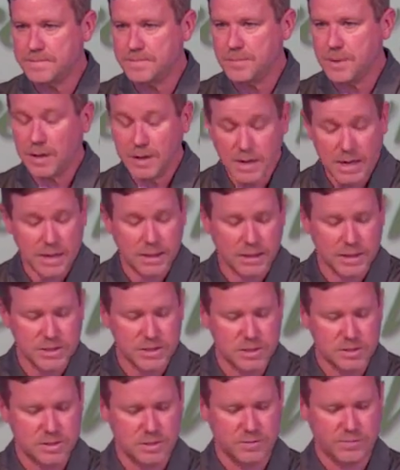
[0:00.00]
Again,
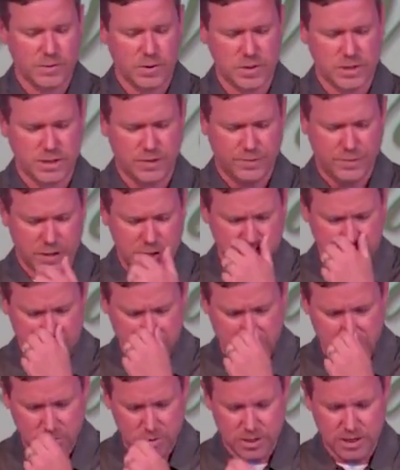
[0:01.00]
listen to the verse Ephesians
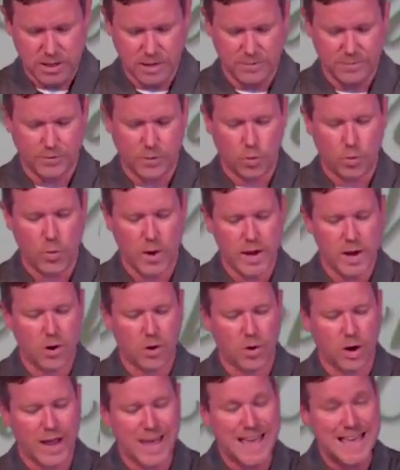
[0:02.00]
2:10 for we
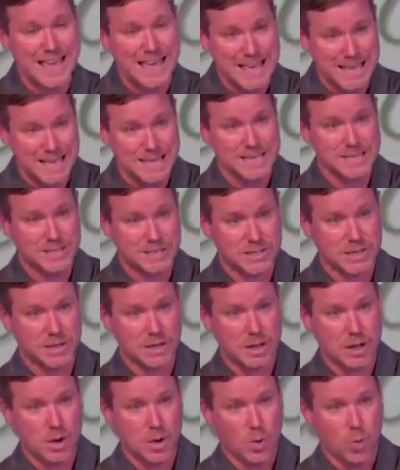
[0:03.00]
are his
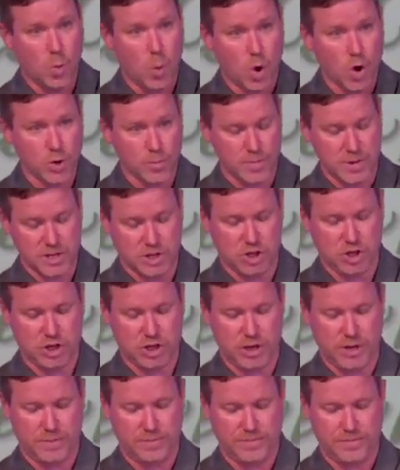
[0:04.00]

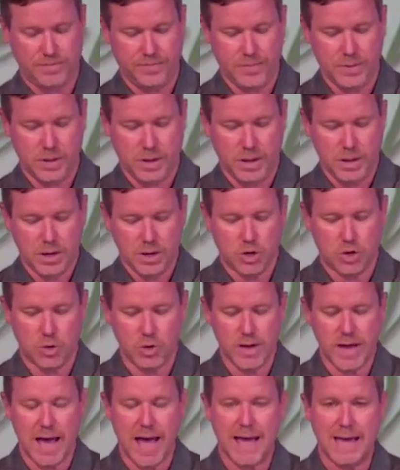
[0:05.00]
workmanship
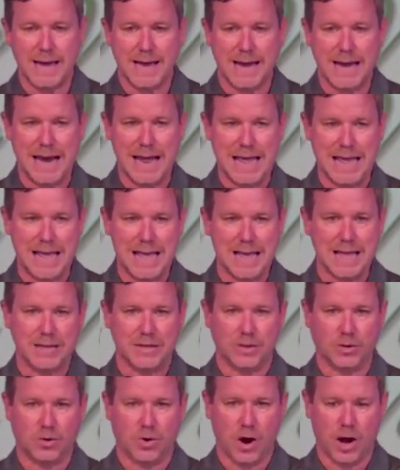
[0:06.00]
created
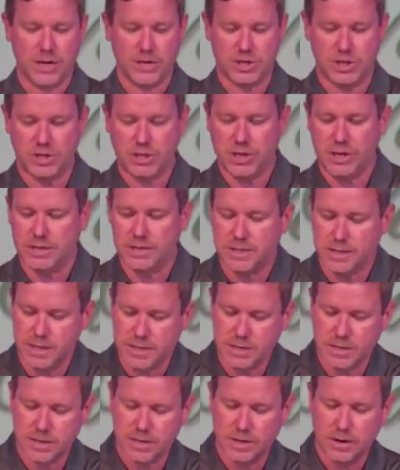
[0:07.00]
in Christ
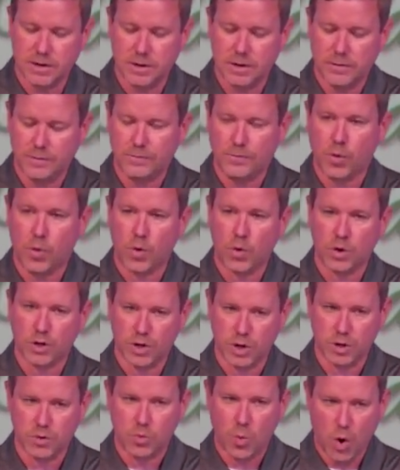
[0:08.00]
Jesus for
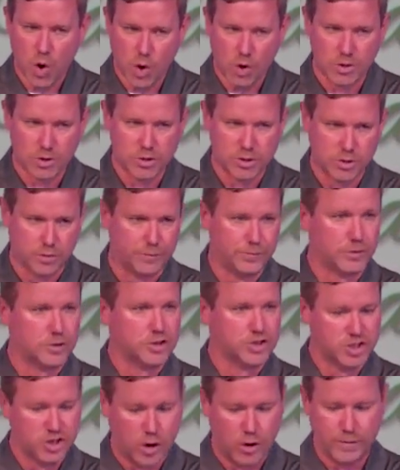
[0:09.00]
good works or for
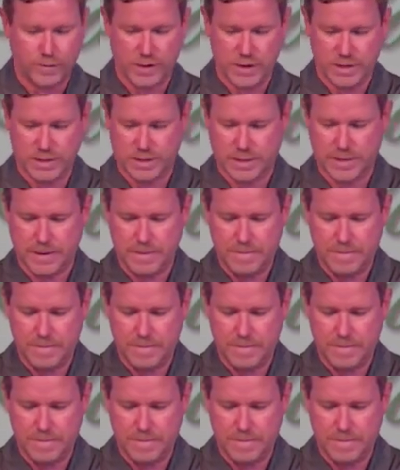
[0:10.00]
service,